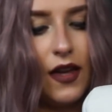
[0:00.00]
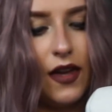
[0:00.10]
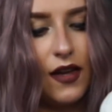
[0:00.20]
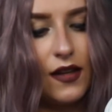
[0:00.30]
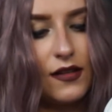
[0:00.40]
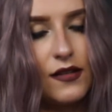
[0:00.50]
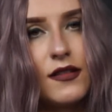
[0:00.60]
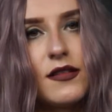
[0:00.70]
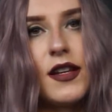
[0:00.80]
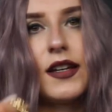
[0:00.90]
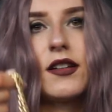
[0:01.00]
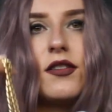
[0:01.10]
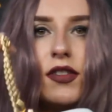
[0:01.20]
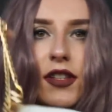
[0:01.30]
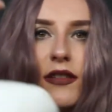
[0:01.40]
And I
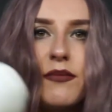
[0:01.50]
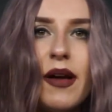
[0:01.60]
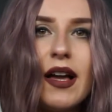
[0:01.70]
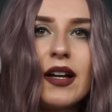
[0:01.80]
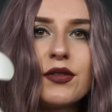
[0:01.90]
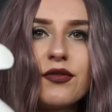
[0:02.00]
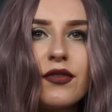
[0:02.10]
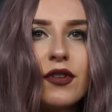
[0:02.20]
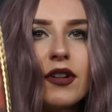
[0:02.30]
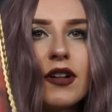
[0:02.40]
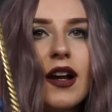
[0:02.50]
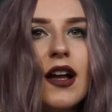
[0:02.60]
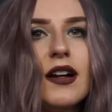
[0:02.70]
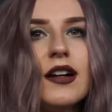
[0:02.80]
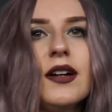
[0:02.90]
got this bag for
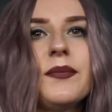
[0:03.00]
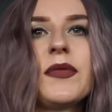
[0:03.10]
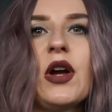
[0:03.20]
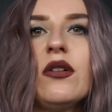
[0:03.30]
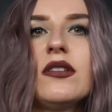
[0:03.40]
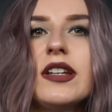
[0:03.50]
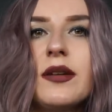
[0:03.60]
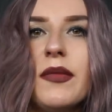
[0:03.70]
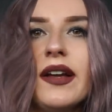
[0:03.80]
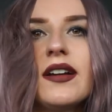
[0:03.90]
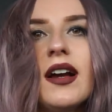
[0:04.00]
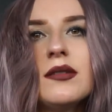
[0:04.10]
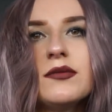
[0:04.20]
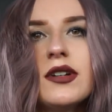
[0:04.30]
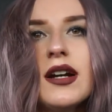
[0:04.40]
um, holding my
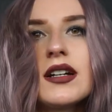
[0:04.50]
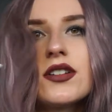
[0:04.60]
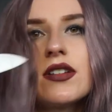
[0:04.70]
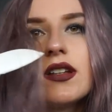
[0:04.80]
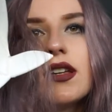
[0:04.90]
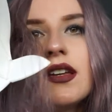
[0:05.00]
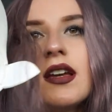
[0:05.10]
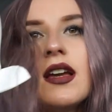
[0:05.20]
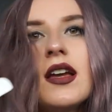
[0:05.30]
camera actually